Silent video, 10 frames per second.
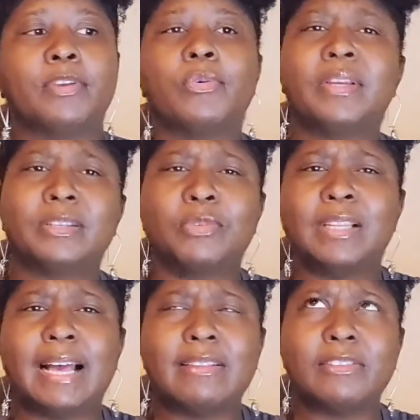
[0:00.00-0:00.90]
quickly
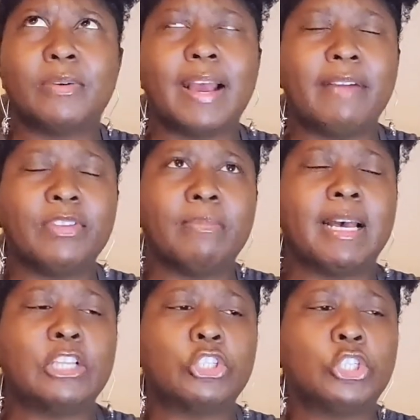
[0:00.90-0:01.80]
realizing though, after
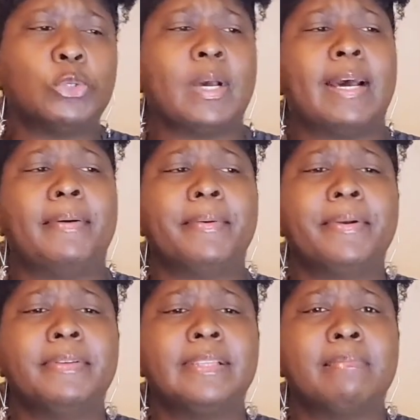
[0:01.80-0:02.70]
about 2 hours,